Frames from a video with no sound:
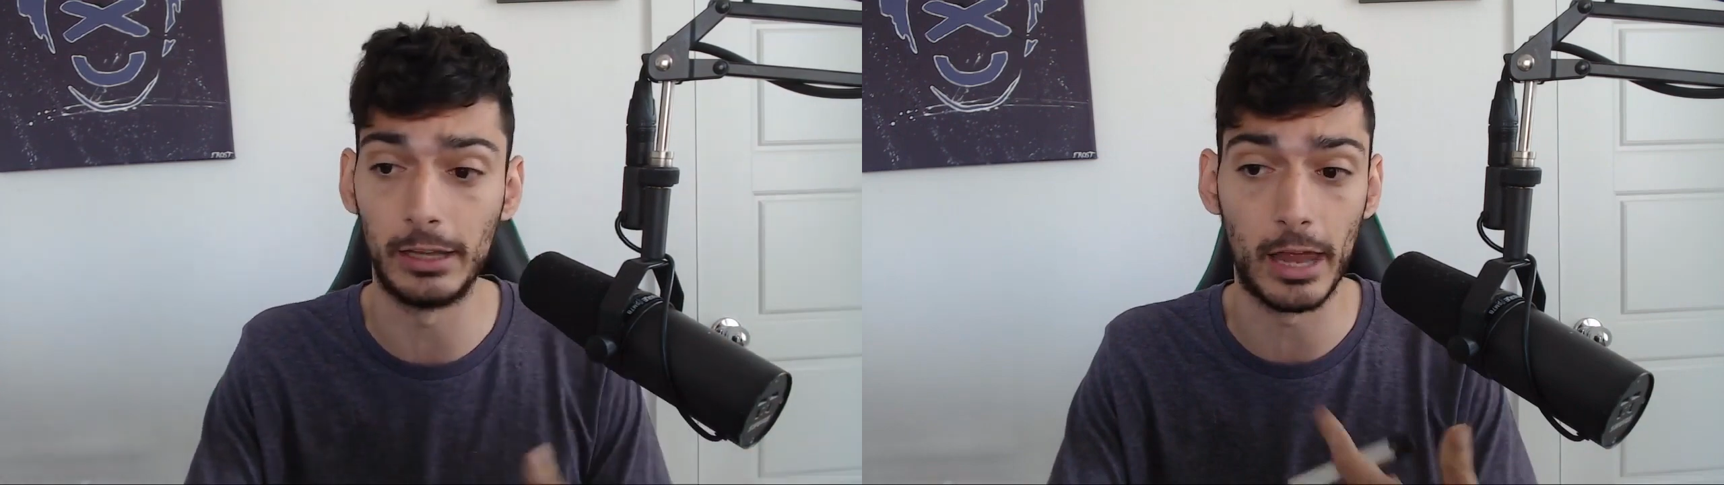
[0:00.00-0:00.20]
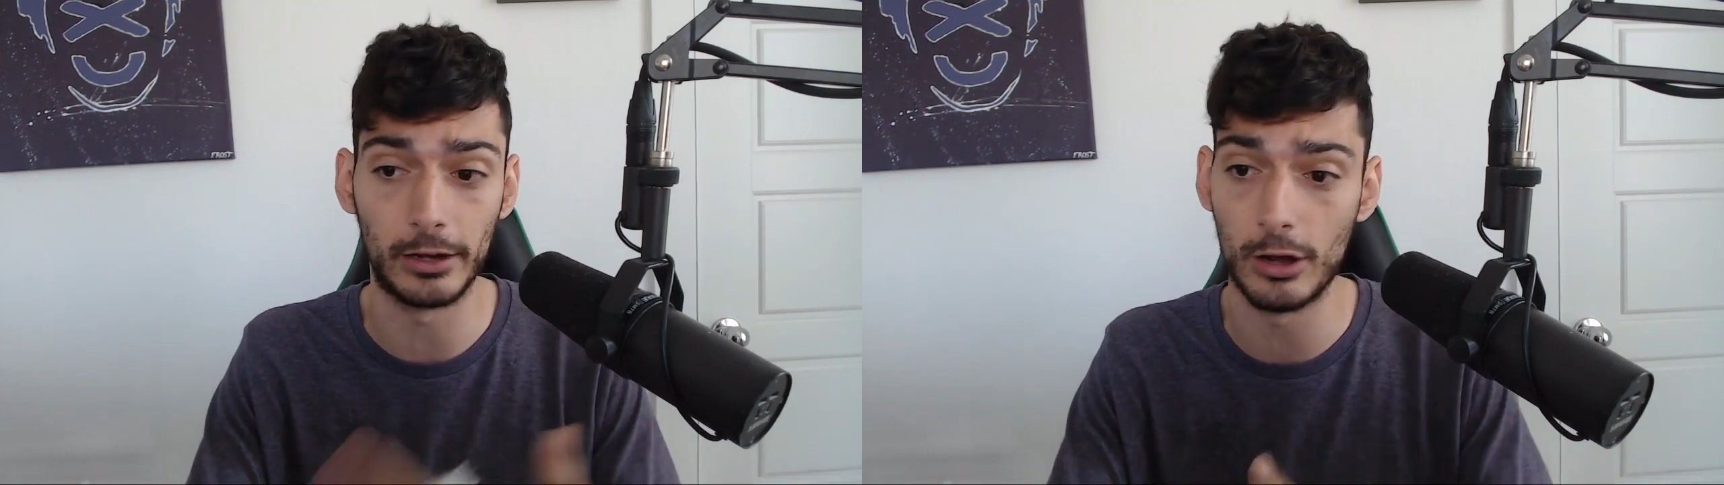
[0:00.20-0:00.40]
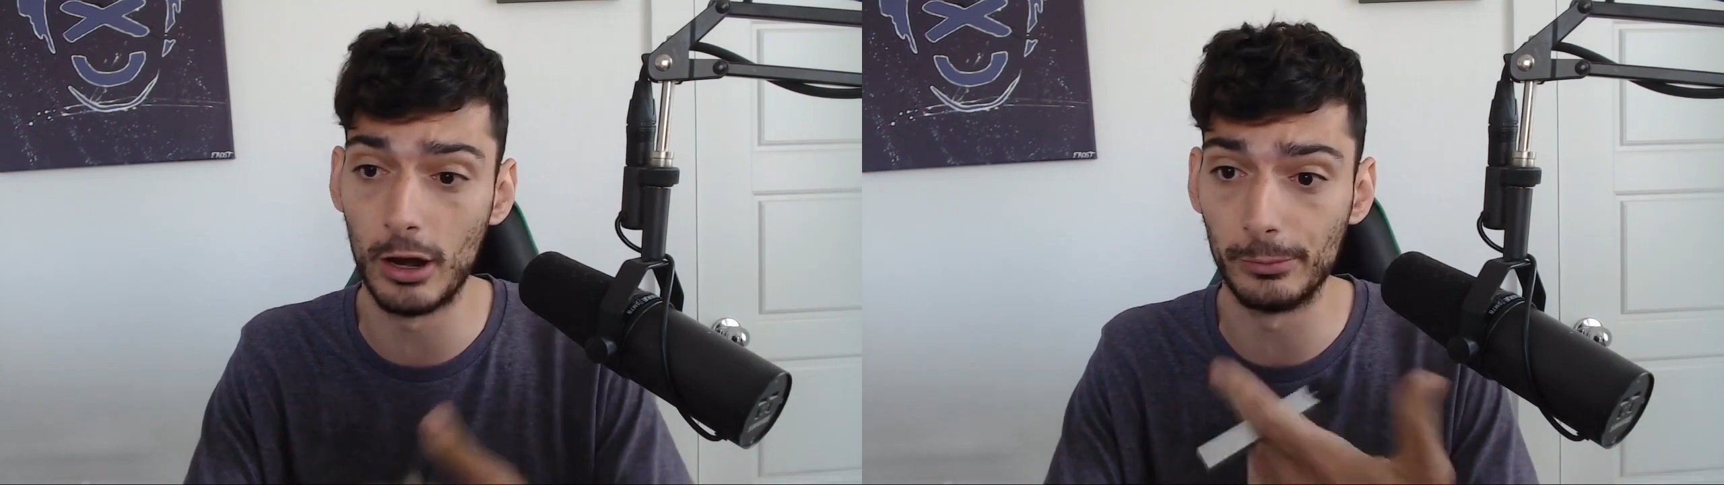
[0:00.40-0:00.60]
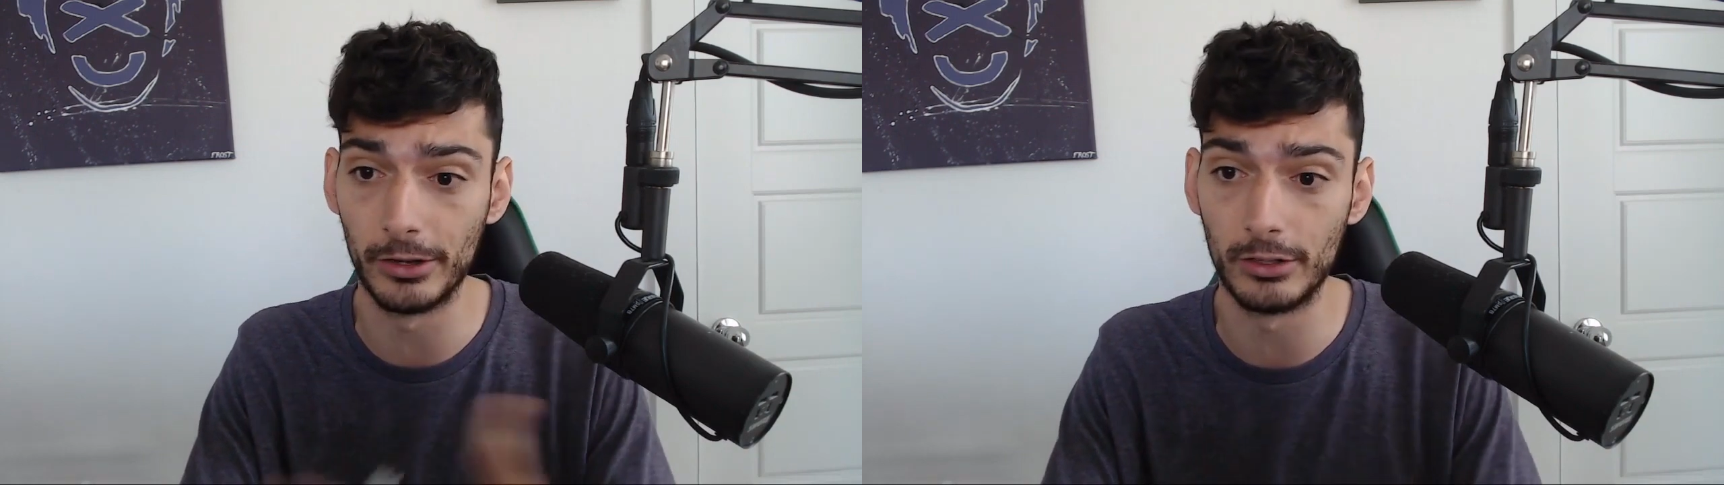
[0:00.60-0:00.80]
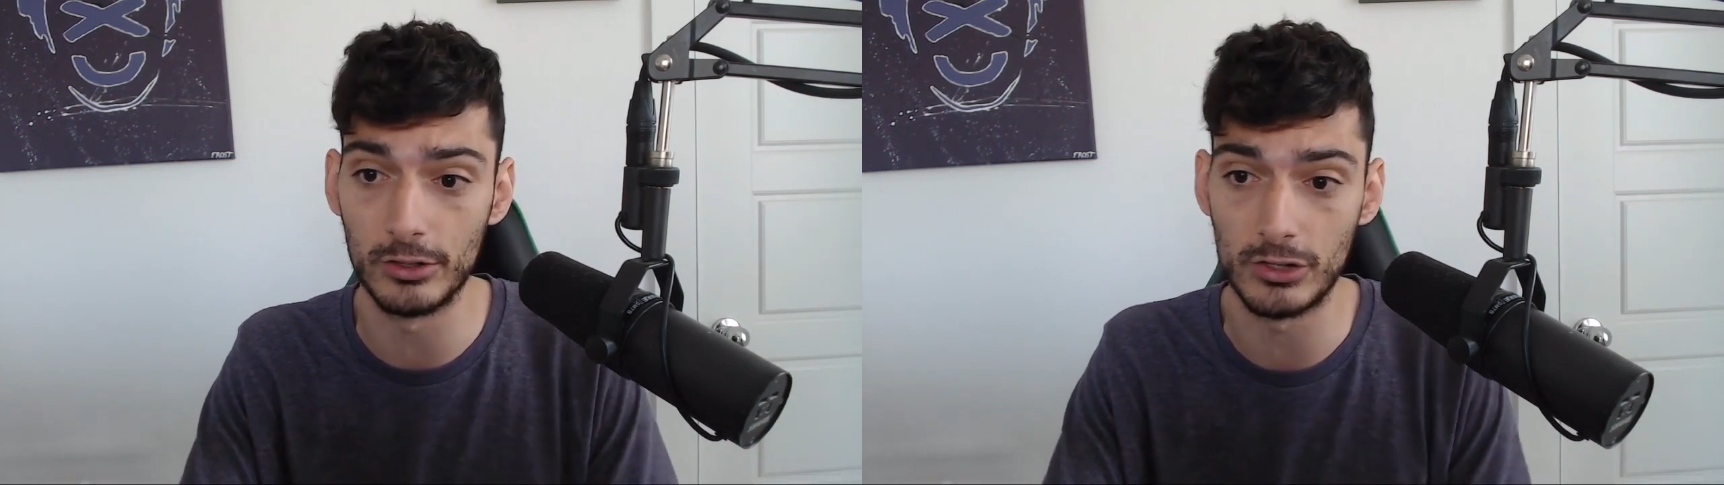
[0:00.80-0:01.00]
A lot of carbs, a lot
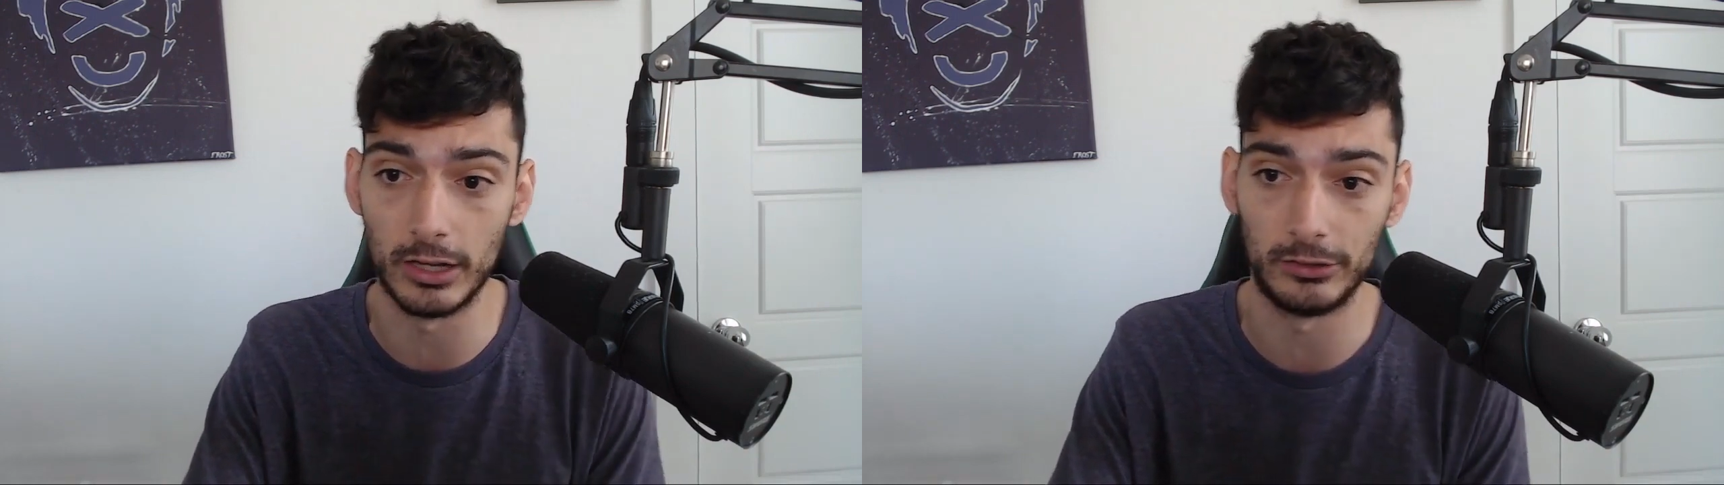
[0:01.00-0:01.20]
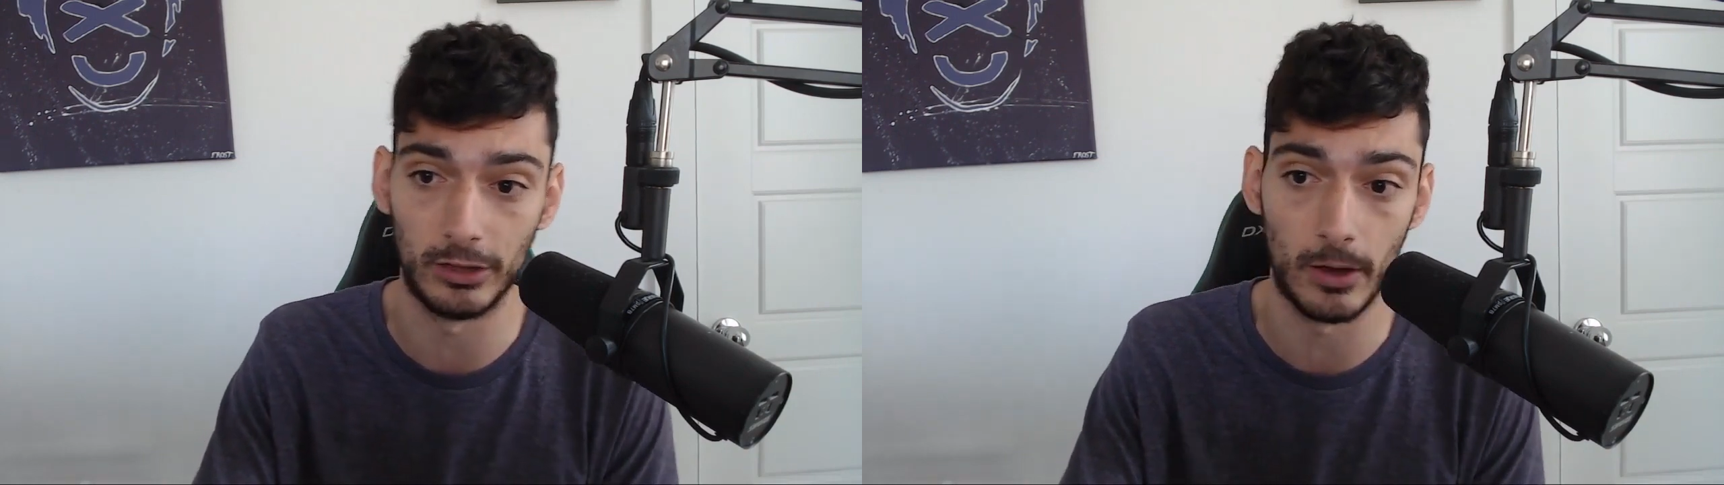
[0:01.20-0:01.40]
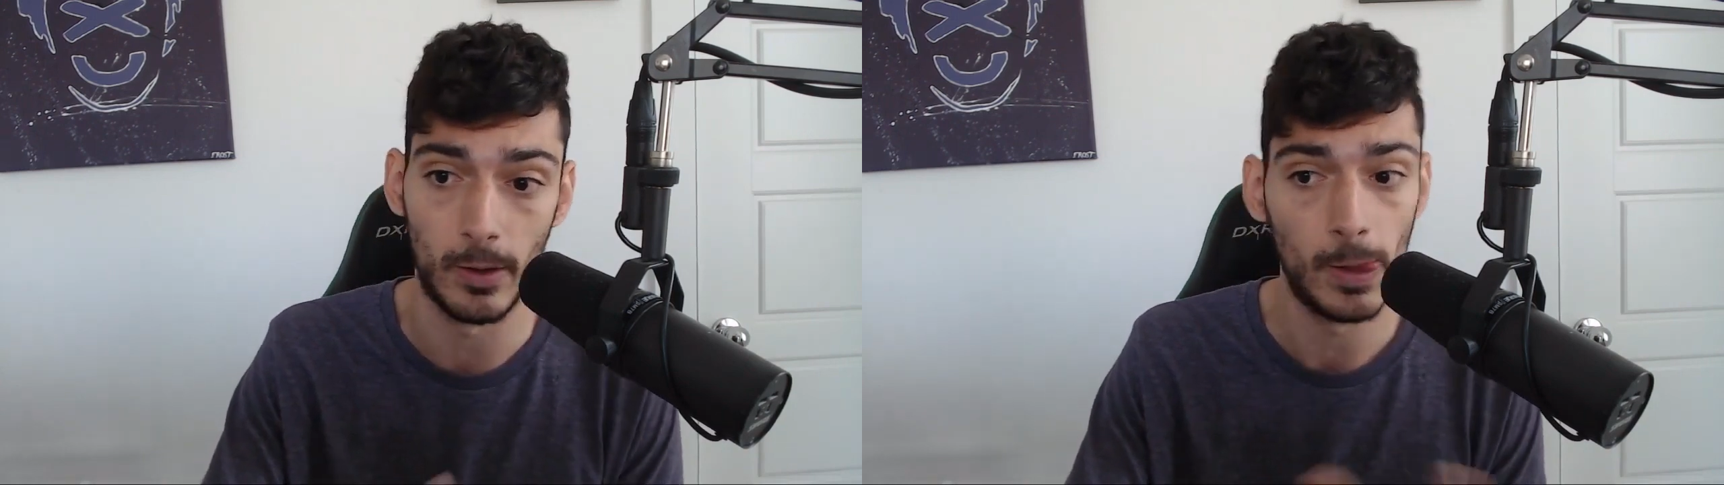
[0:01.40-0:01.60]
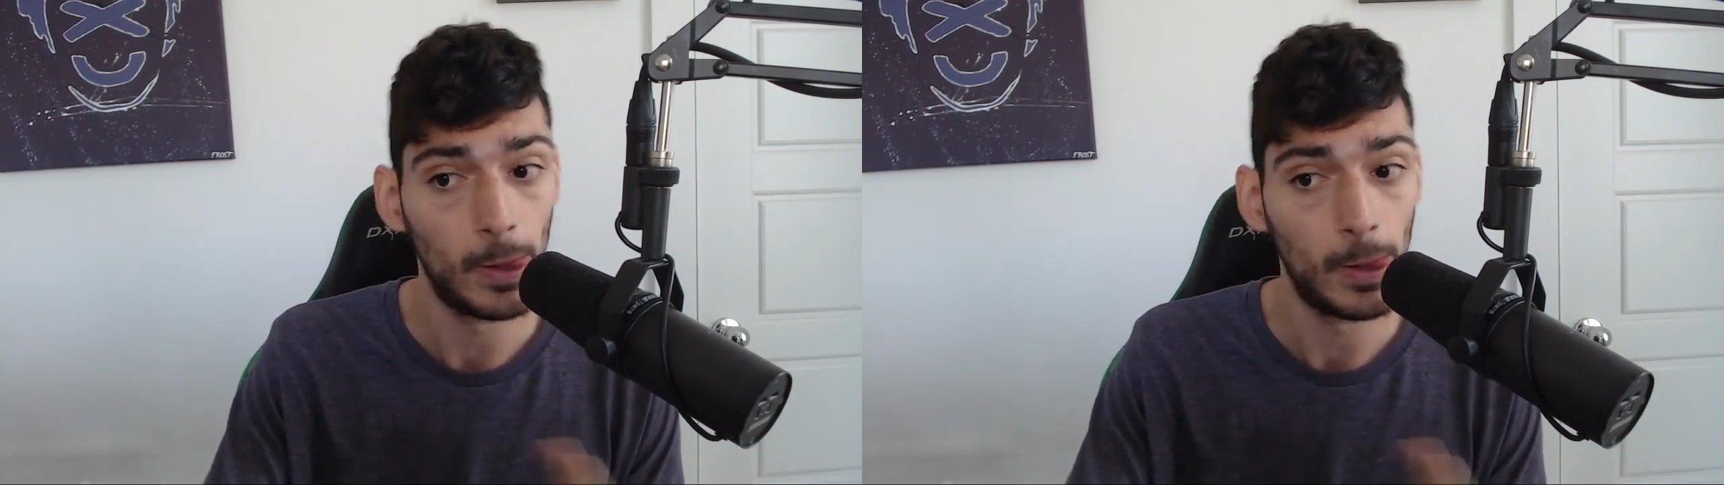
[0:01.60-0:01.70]
of good shit. So.